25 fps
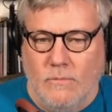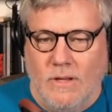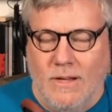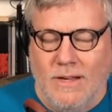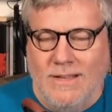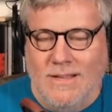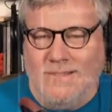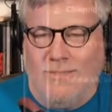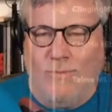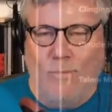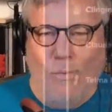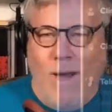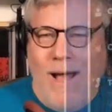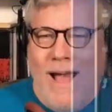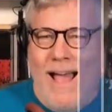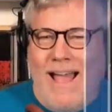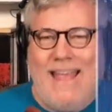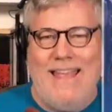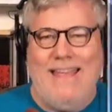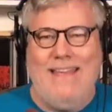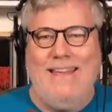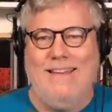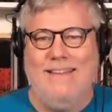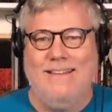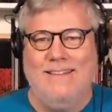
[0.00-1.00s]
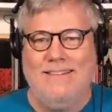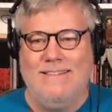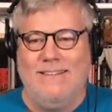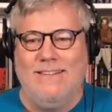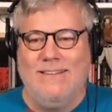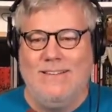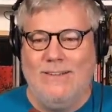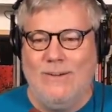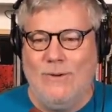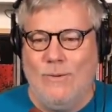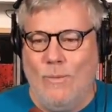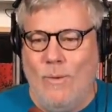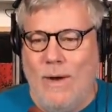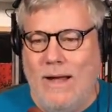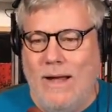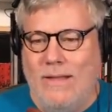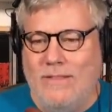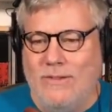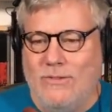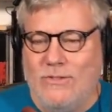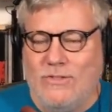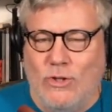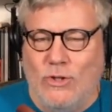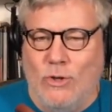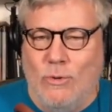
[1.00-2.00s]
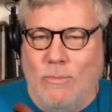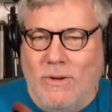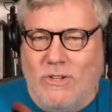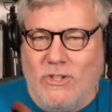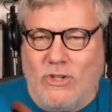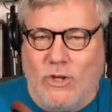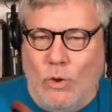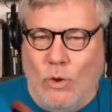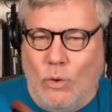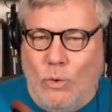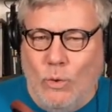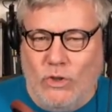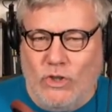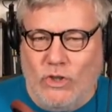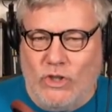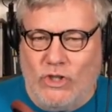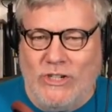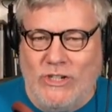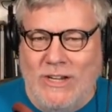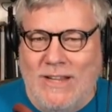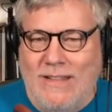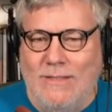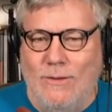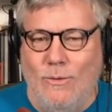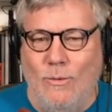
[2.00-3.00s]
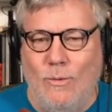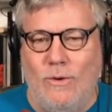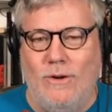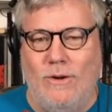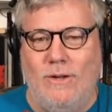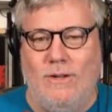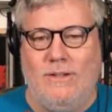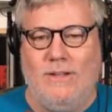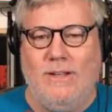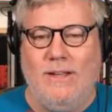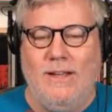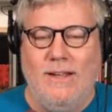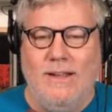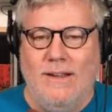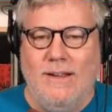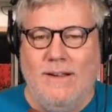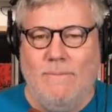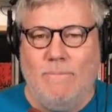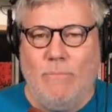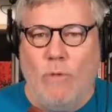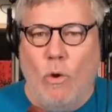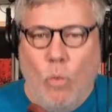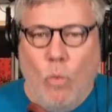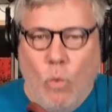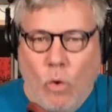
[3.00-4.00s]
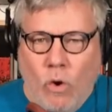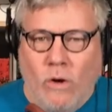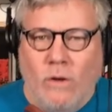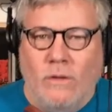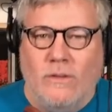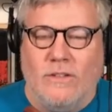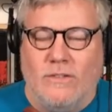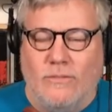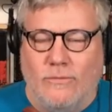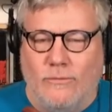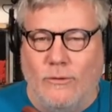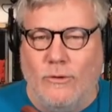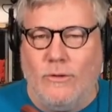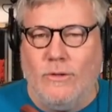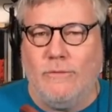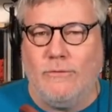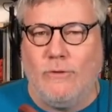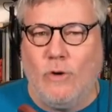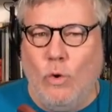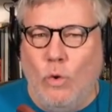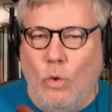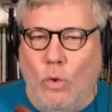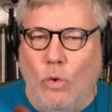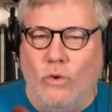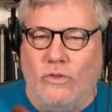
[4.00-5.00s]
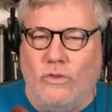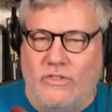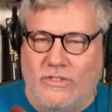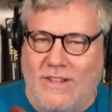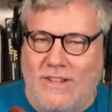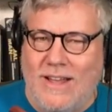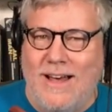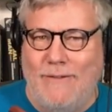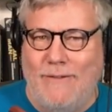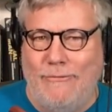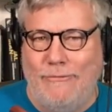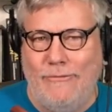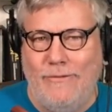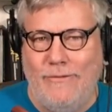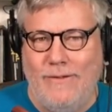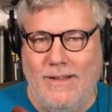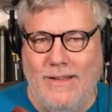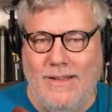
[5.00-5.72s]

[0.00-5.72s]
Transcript: Cause why? Why? There's too much cool shit in the world. The world is full of cool stuff